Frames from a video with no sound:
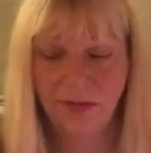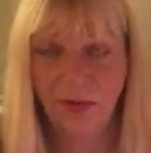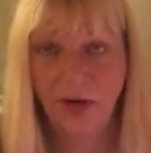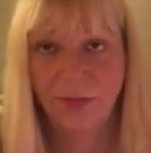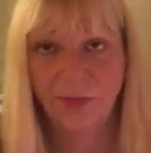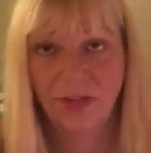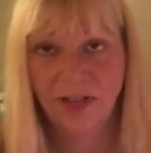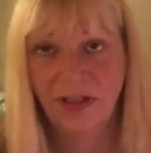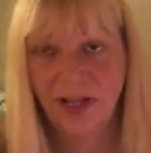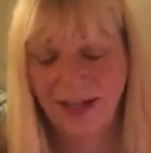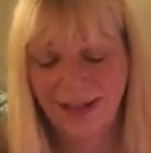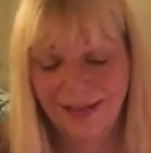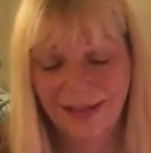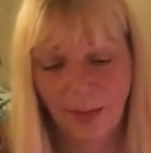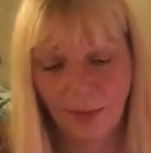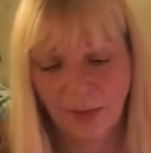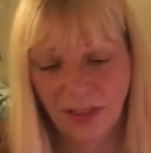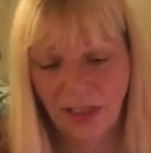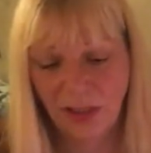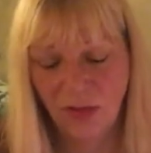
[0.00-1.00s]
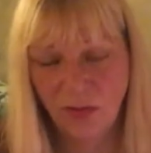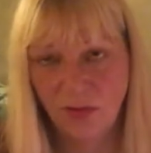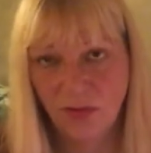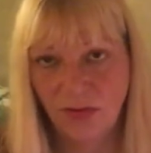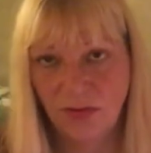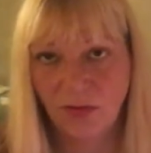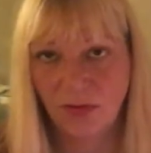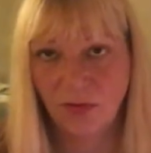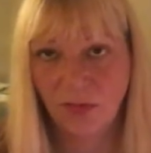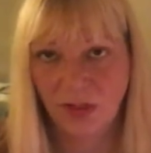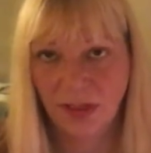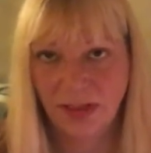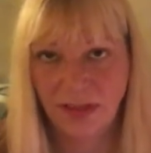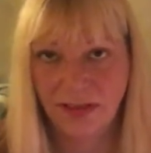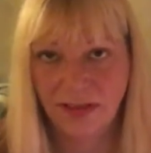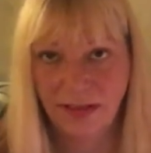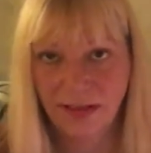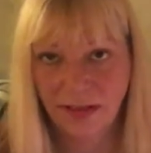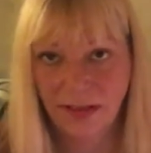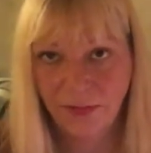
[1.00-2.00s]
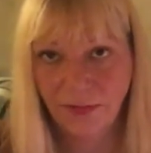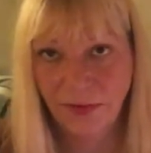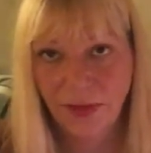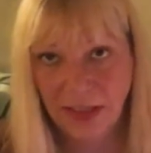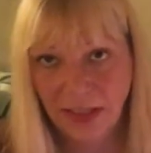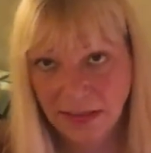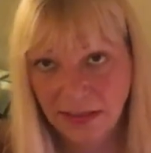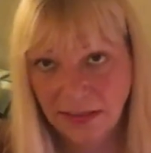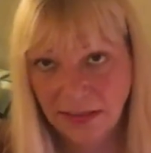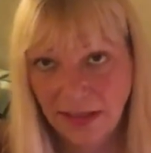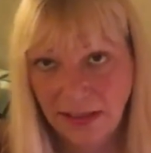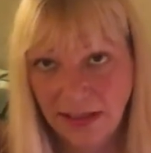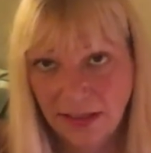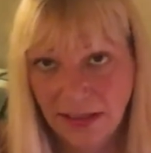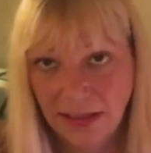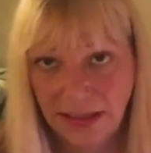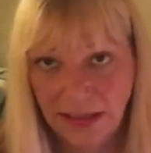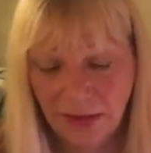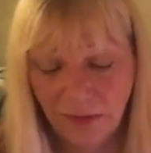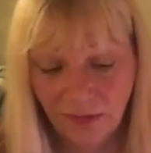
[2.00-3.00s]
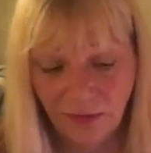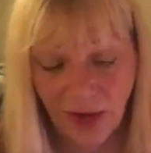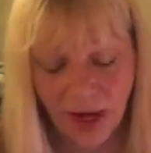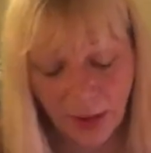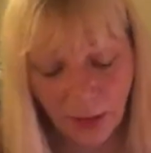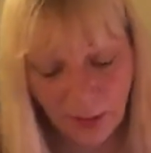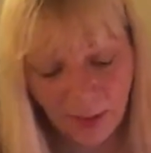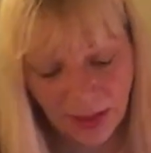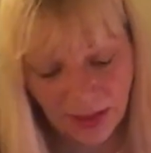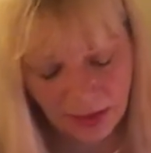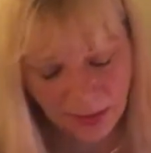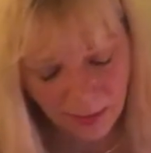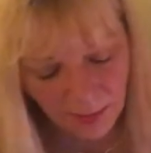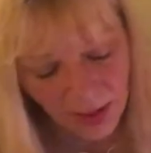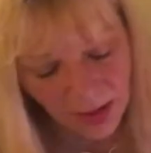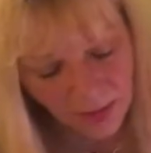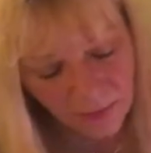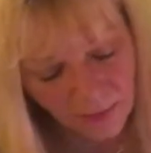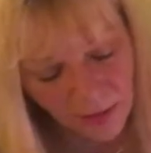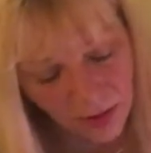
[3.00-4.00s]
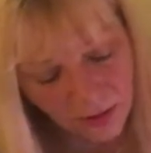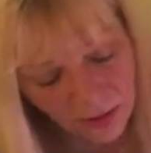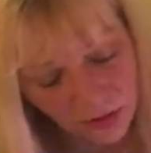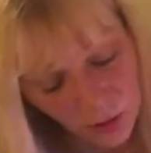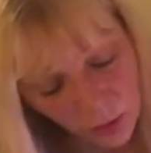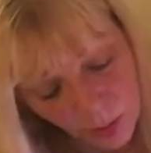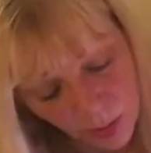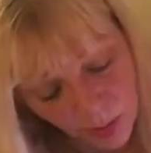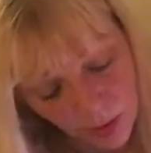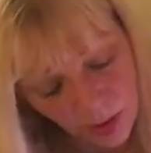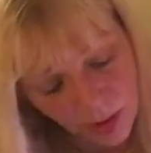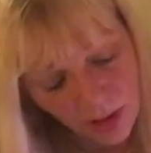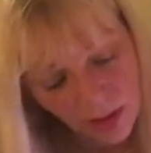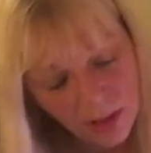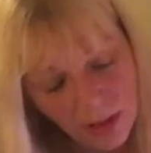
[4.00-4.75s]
representing somebody who's really significant in the environment in the month of October.